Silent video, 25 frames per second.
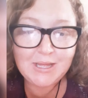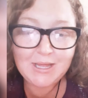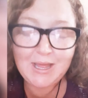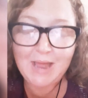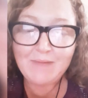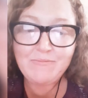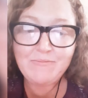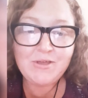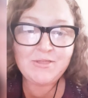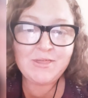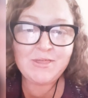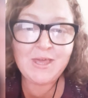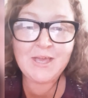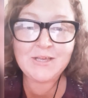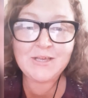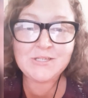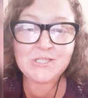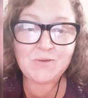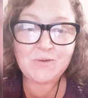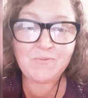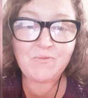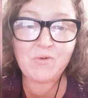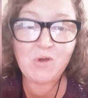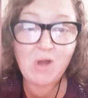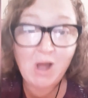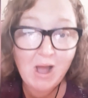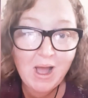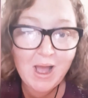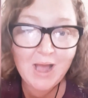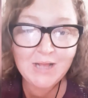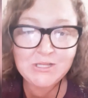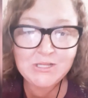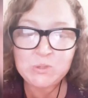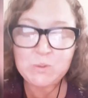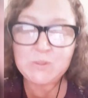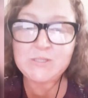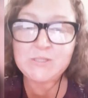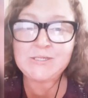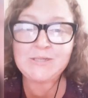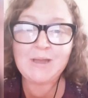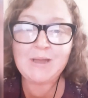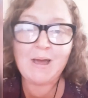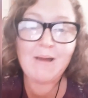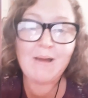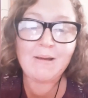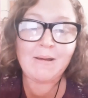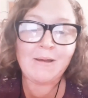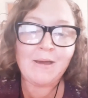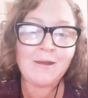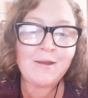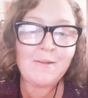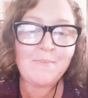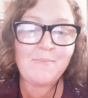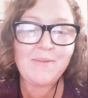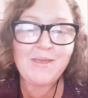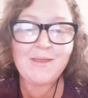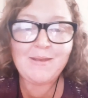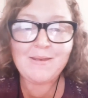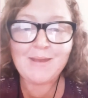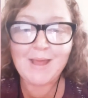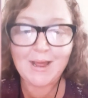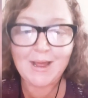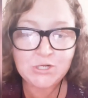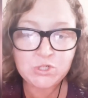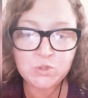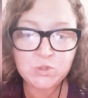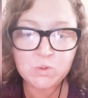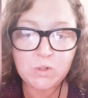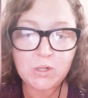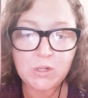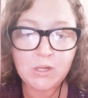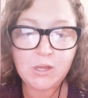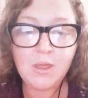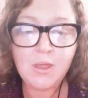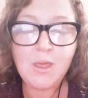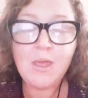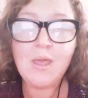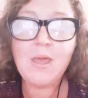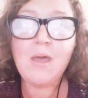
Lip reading: Everything is of God, so it's not going to be natural.